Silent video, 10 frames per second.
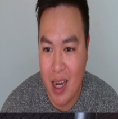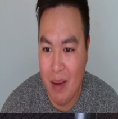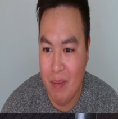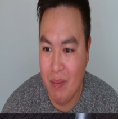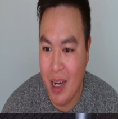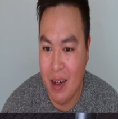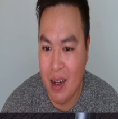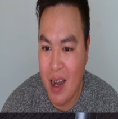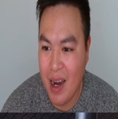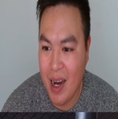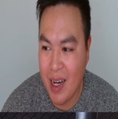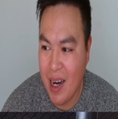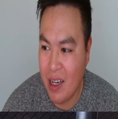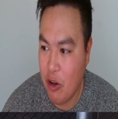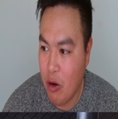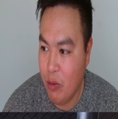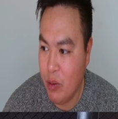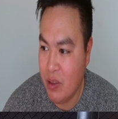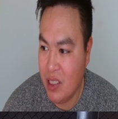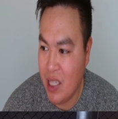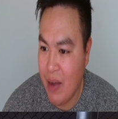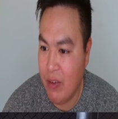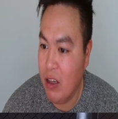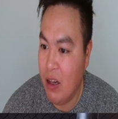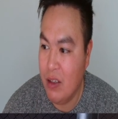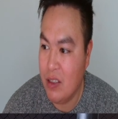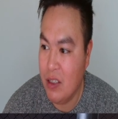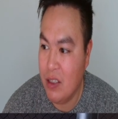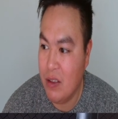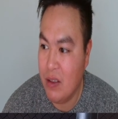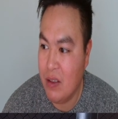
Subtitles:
Man, I gotta go Slava Claus here.